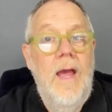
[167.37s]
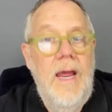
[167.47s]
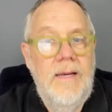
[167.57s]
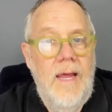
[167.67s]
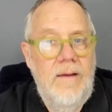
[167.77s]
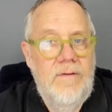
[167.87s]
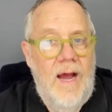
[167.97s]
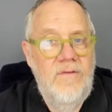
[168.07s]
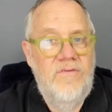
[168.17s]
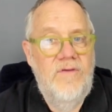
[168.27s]
It, it
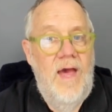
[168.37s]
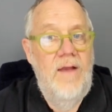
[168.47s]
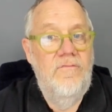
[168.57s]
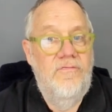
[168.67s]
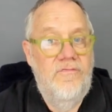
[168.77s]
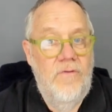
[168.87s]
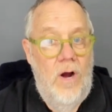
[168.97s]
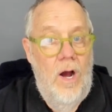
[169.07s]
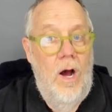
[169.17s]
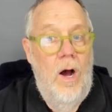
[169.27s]
got sent
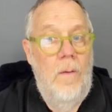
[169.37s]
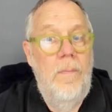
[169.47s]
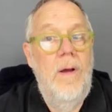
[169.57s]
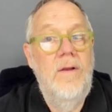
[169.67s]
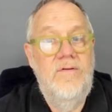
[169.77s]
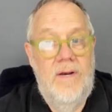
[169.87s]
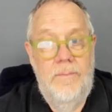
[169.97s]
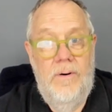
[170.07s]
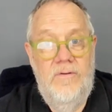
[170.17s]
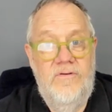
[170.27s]
from Teddy
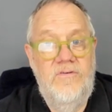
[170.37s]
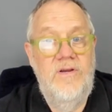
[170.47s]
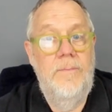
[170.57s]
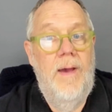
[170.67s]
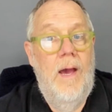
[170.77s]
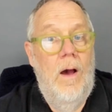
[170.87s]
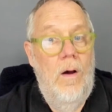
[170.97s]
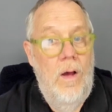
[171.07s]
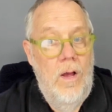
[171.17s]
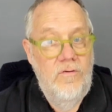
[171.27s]
Burriss at
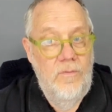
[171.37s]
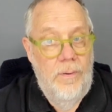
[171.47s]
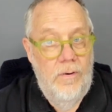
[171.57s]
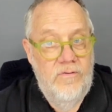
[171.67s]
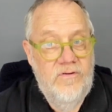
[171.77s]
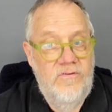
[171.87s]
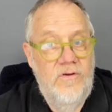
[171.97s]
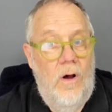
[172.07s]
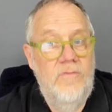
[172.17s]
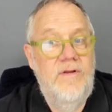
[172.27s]
Gmail to Burriss
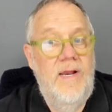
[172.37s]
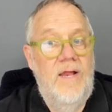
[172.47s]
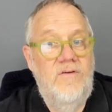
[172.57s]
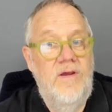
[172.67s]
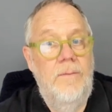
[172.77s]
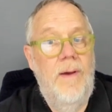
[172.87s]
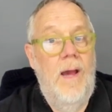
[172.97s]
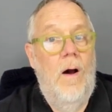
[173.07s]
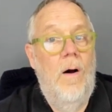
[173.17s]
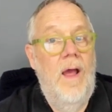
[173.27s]
Consulting at
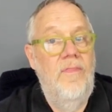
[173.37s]
Gmail,